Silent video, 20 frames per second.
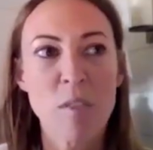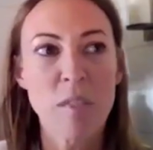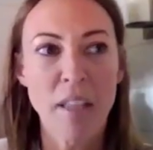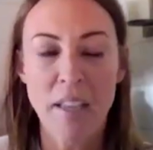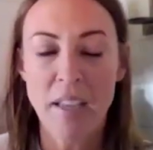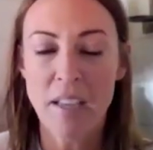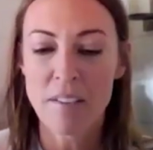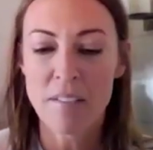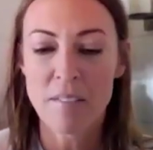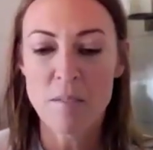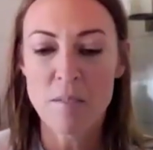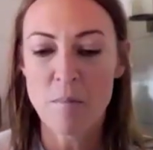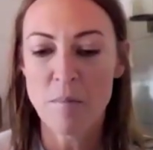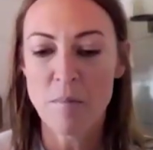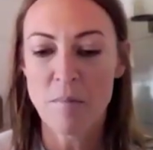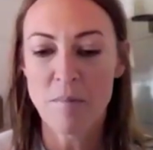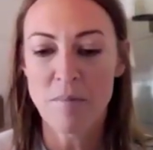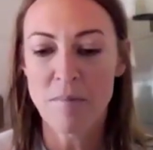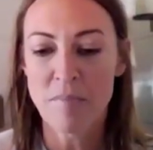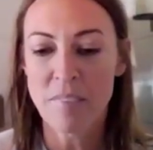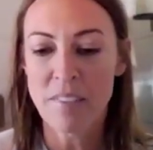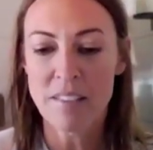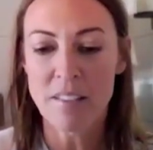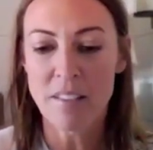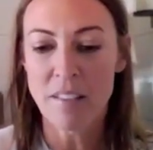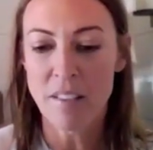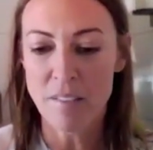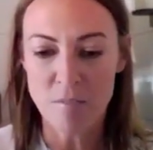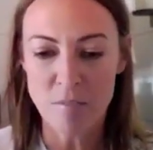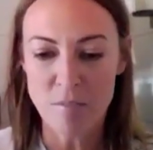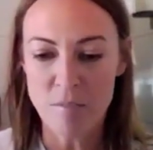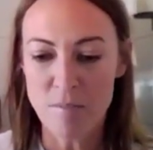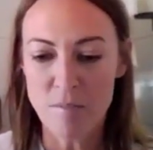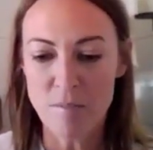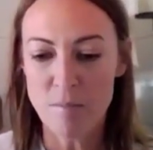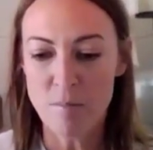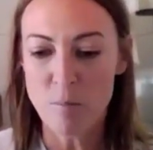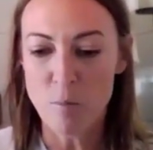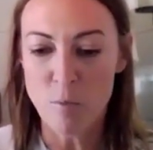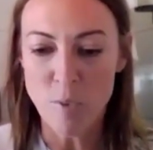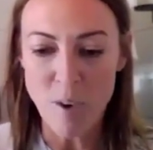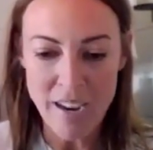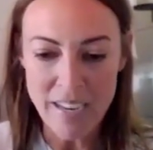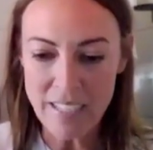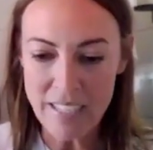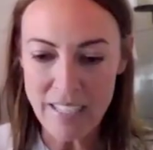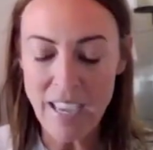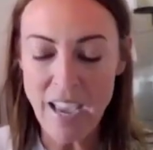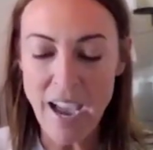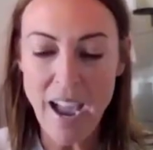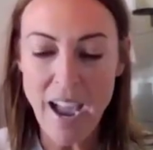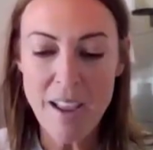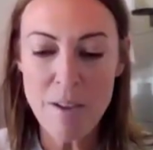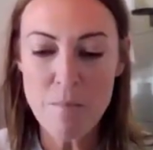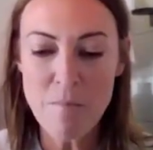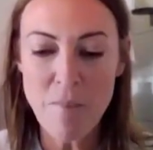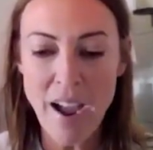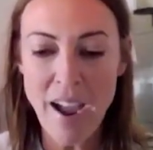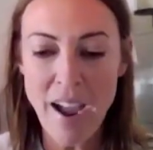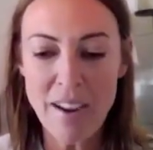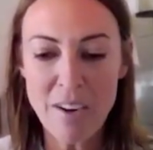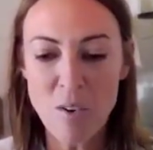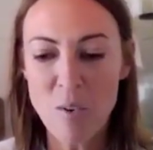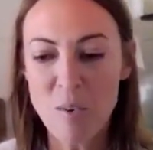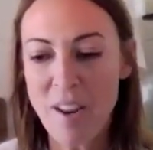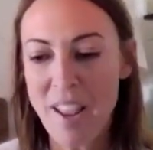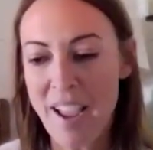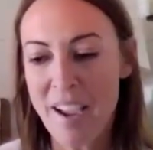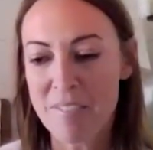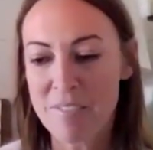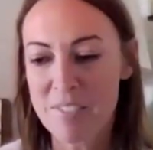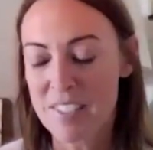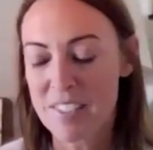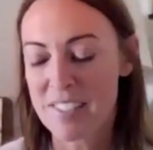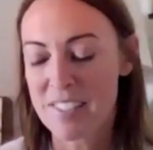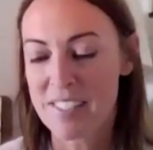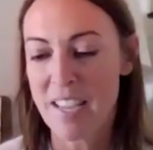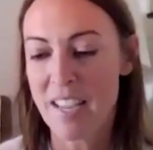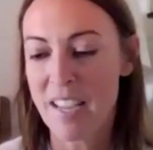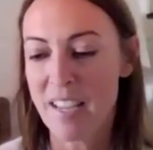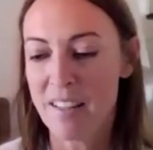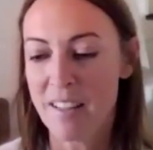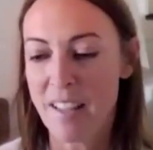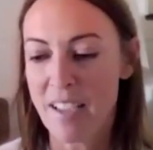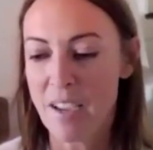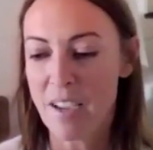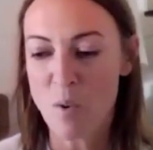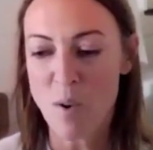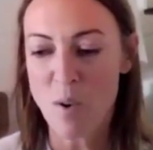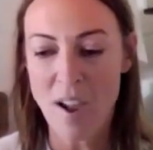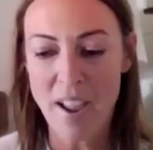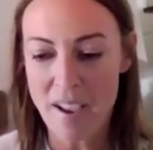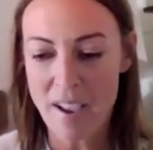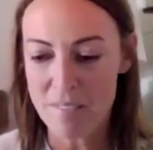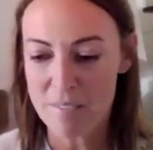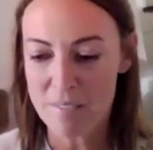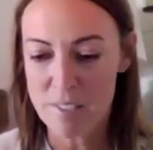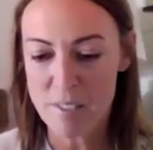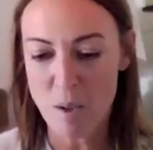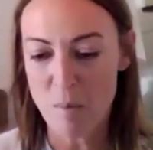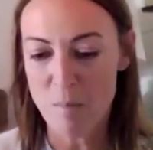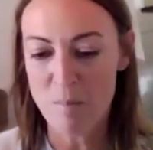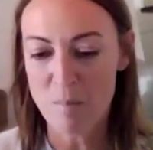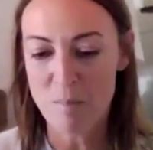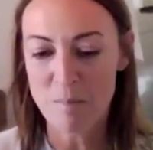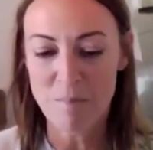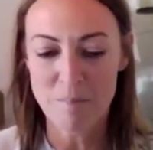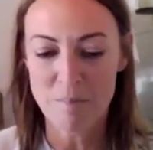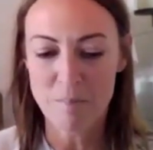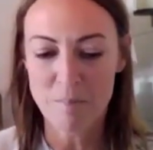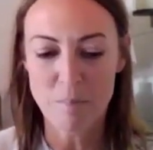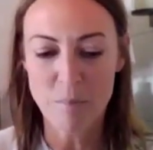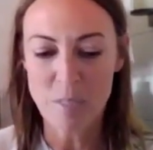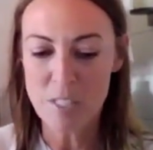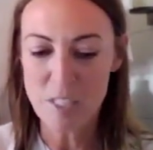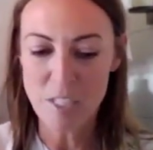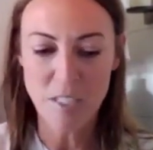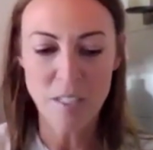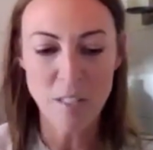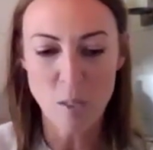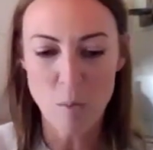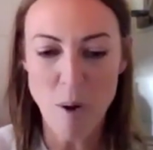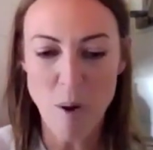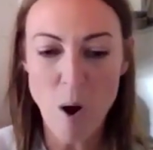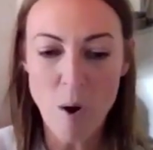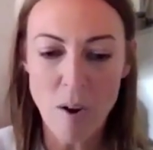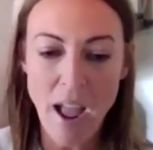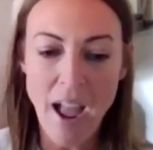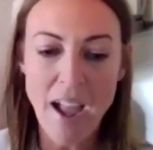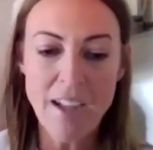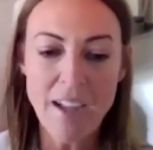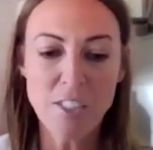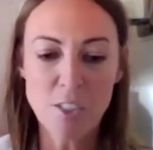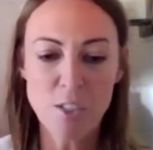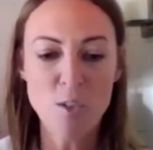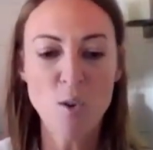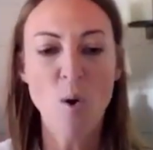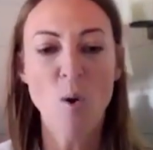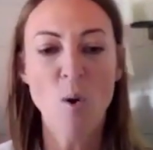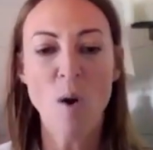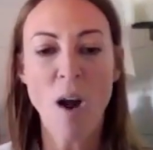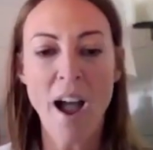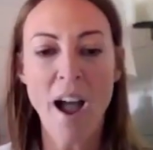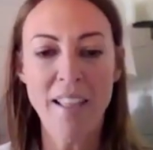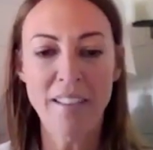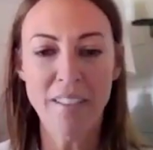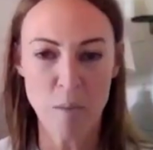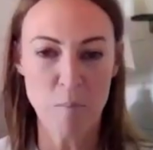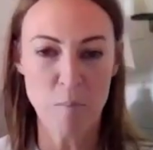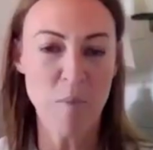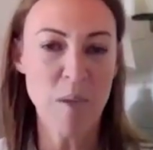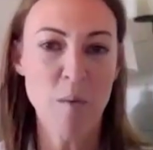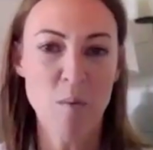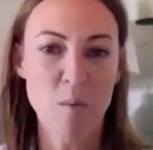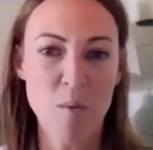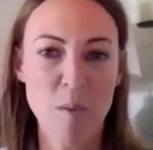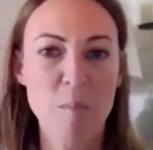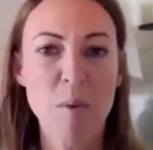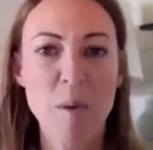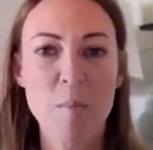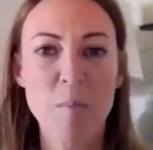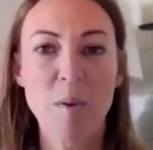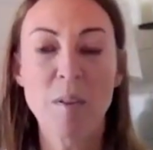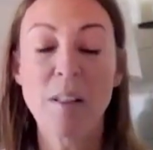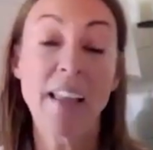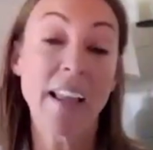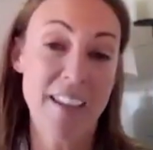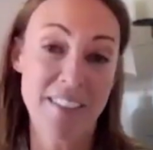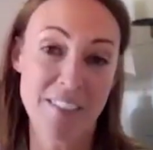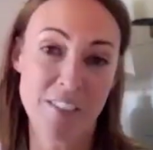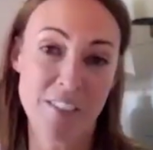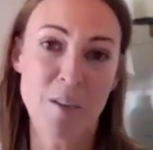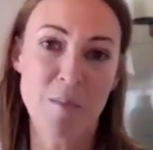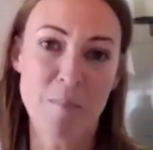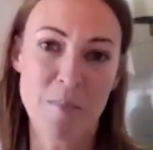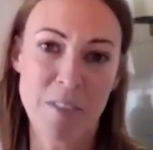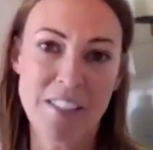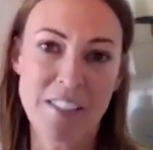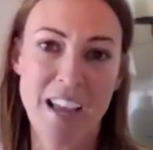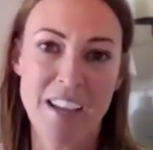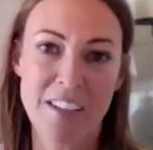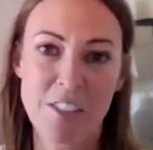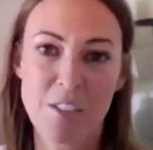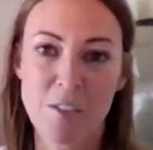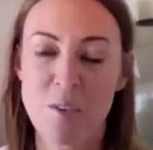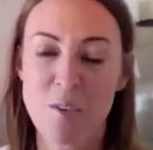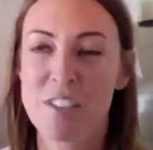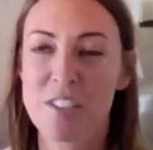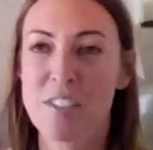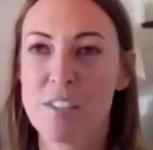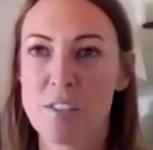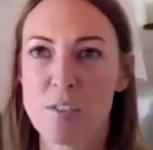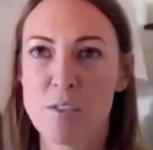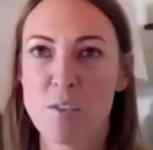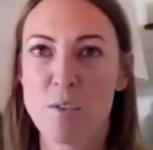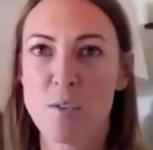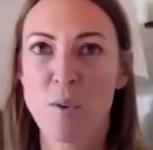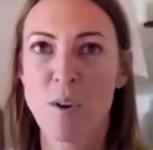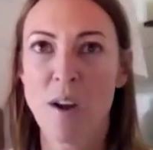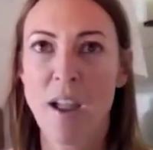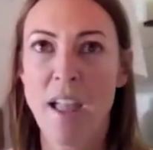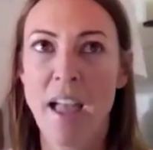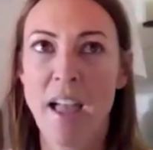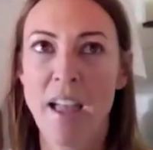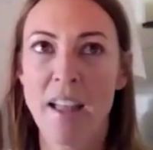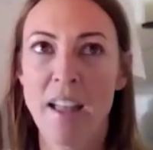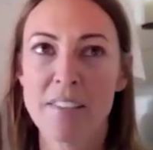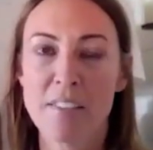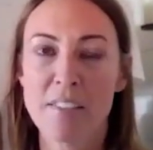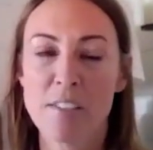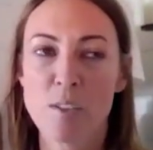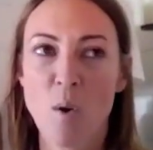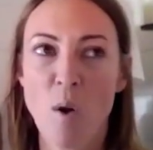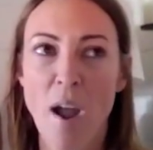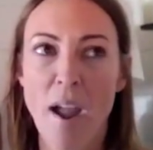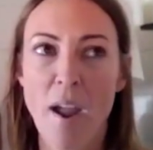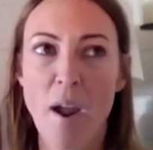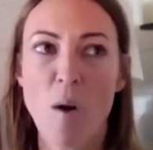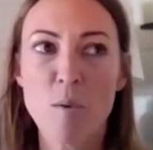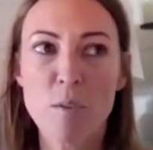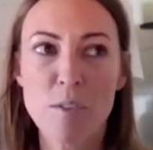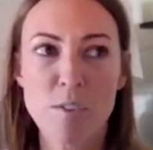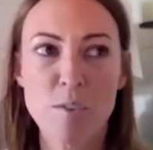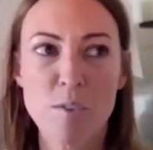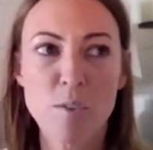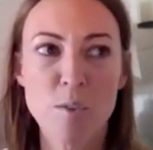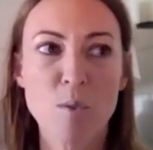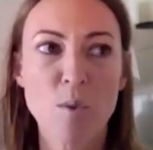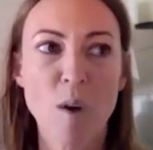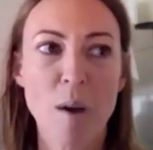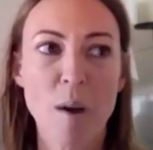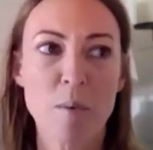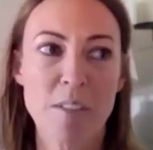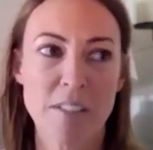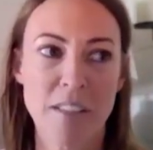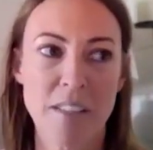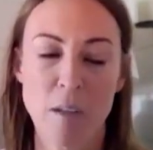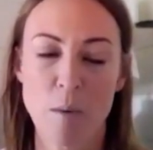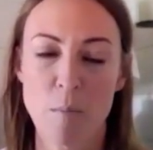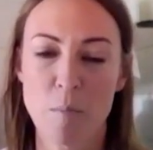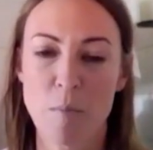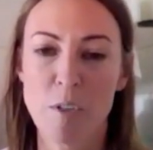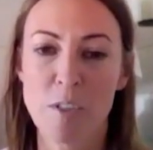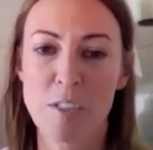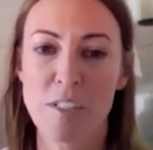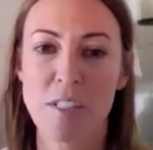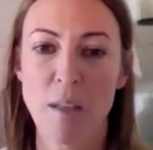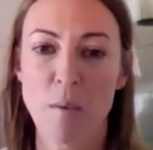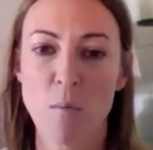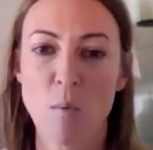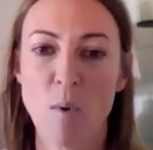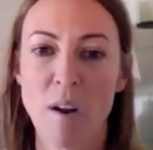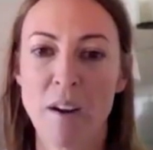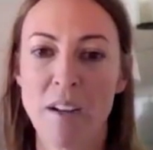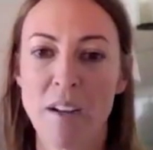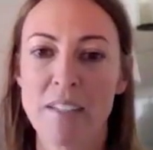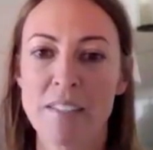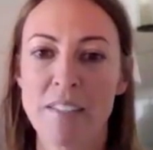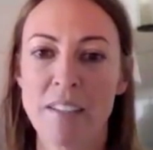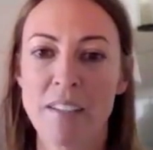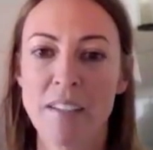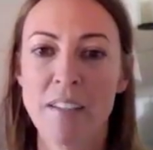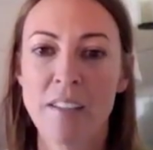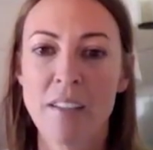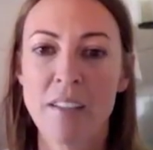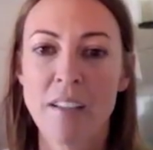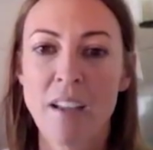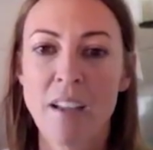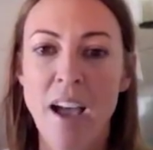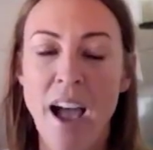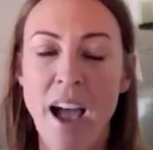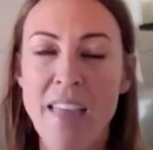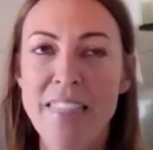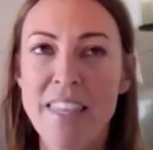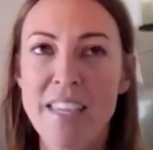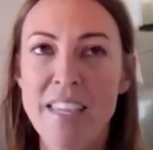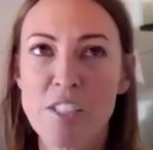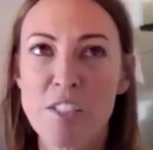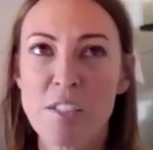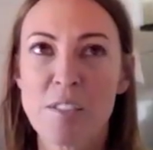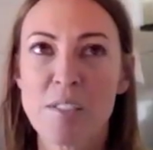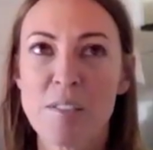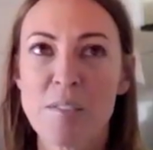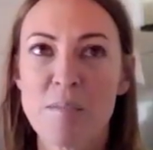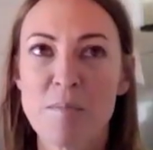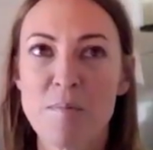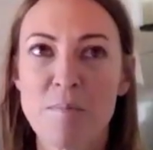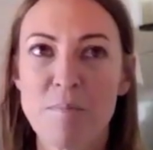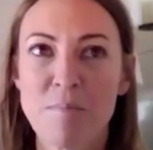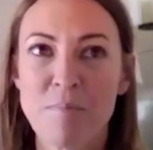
with like if Reiki, I don't have to say like, oh, I have some particular part. I just know I like being with people. Like I took massage courses too. And so I always knew I was like a person that wanted, I think just